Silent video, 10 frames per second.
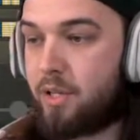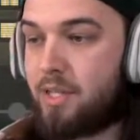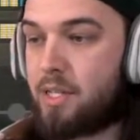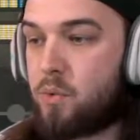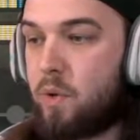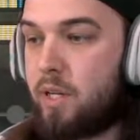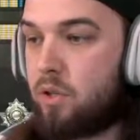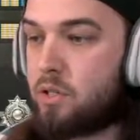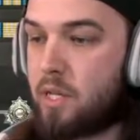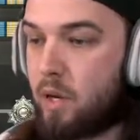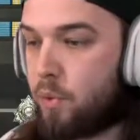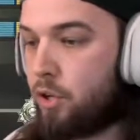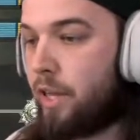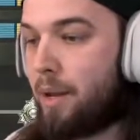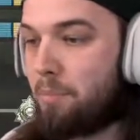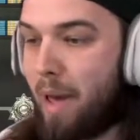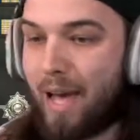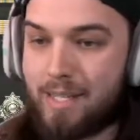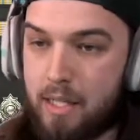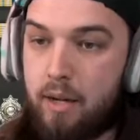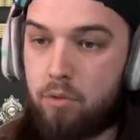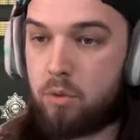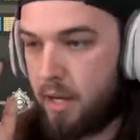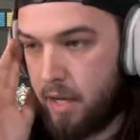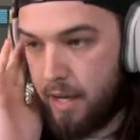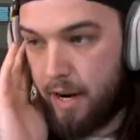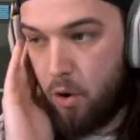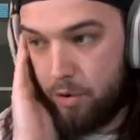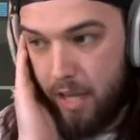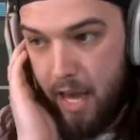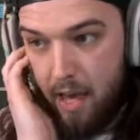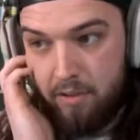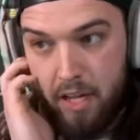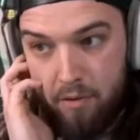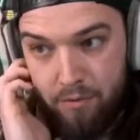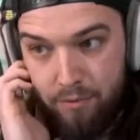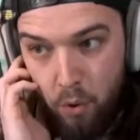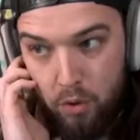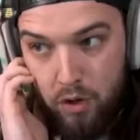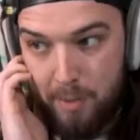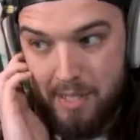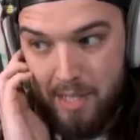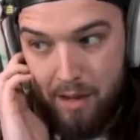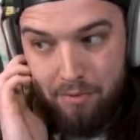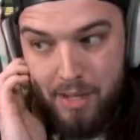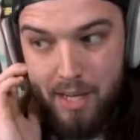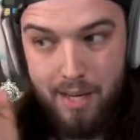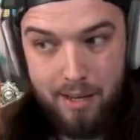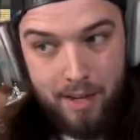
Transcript: This is what it looks like when you're, like, max level and I only have like four ribbons left to get,